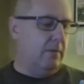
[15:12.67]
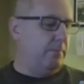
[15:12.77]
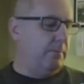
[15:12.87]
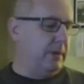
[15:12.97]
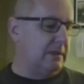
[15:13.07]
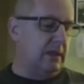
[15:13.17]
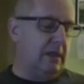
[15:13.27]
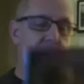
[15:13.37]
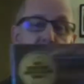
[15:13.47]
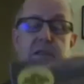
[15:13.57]
but
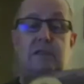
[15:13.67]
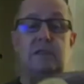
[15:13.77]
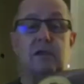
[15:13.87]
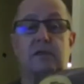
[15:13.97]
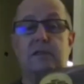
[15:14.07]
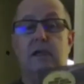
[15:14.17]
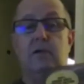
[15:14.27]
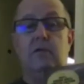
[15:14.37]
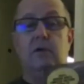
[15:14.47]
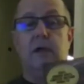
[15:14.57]
this is going to
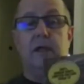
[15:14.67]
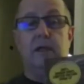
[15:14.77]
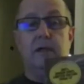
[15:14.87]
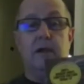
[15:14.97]
sound great.